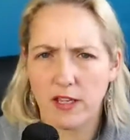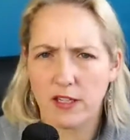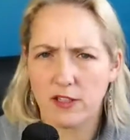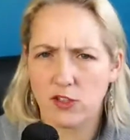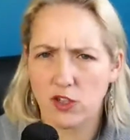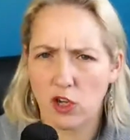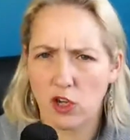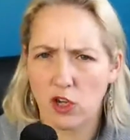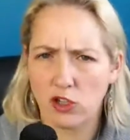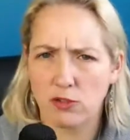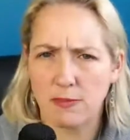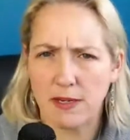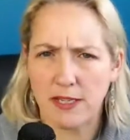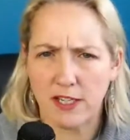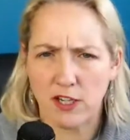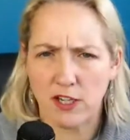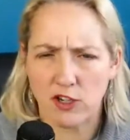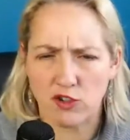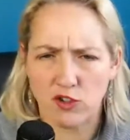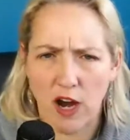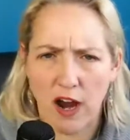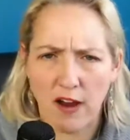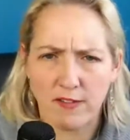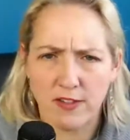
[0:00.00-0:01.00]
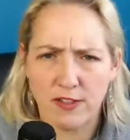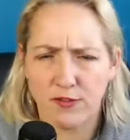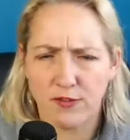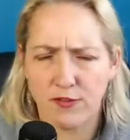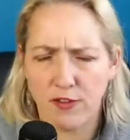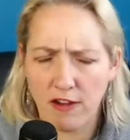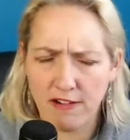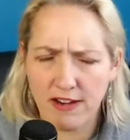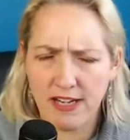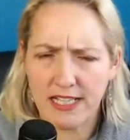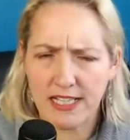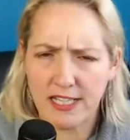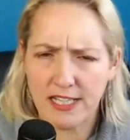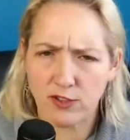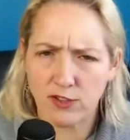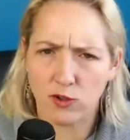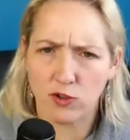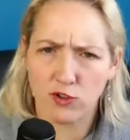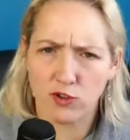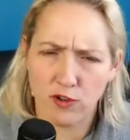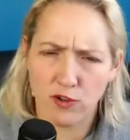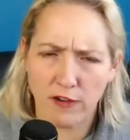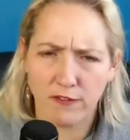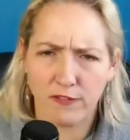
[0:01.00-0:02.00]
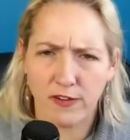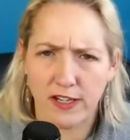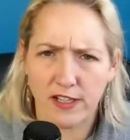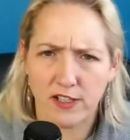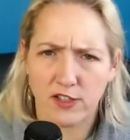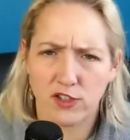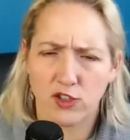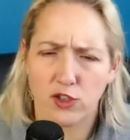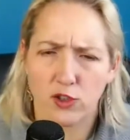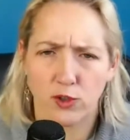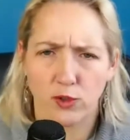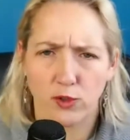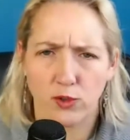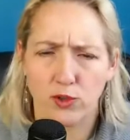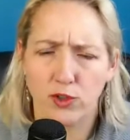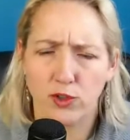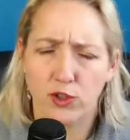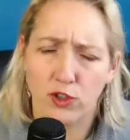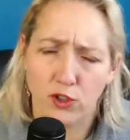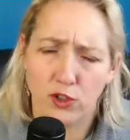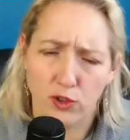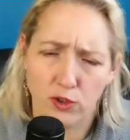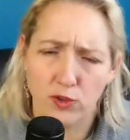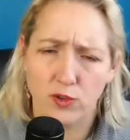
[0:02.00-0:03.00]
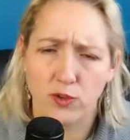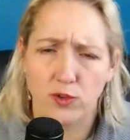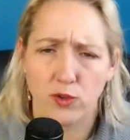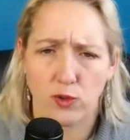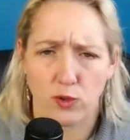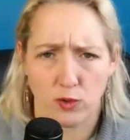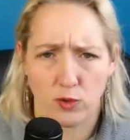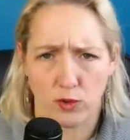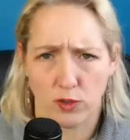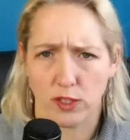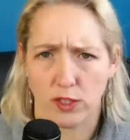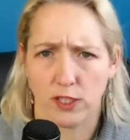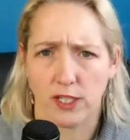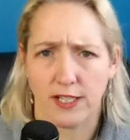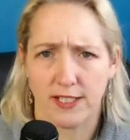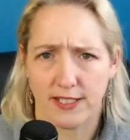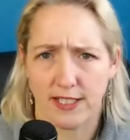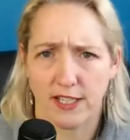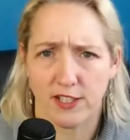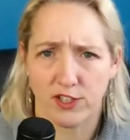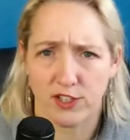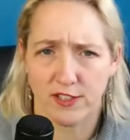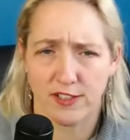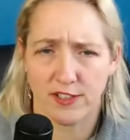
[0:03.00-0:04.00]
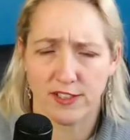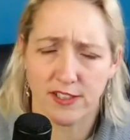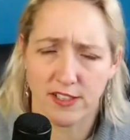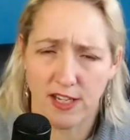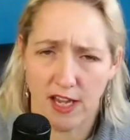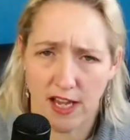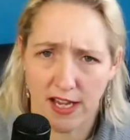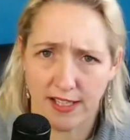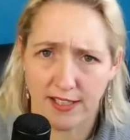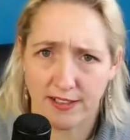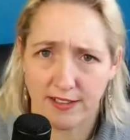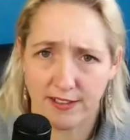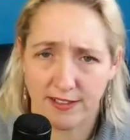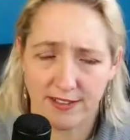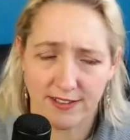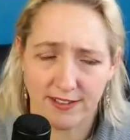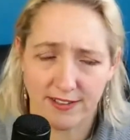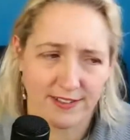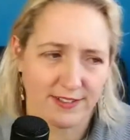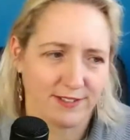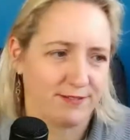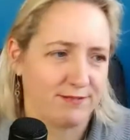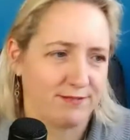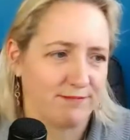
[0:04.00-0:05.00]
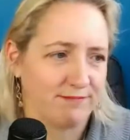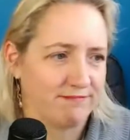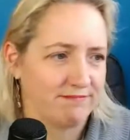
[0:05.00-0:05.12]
social media drives very little traffic to news organization sites.